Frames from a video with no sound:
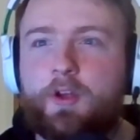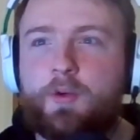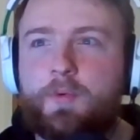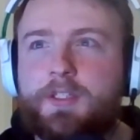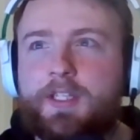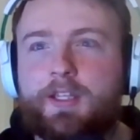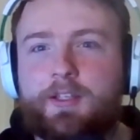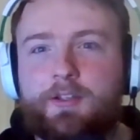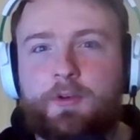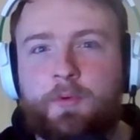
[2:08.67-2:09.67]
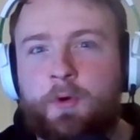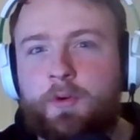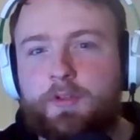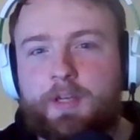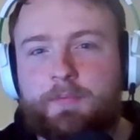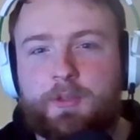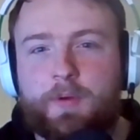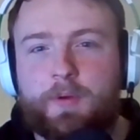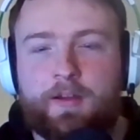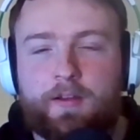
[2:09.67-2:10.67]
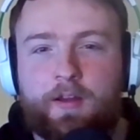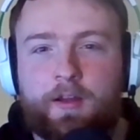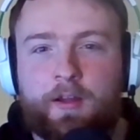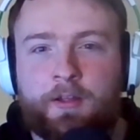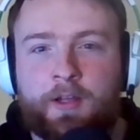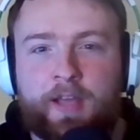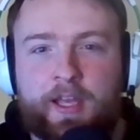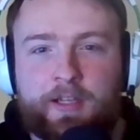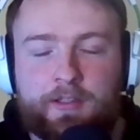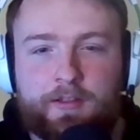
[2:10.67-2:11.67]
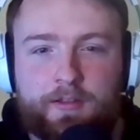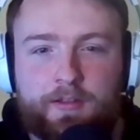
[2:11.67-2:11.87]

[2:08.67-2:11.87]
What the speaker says: Who is it that you looked up to at a young age?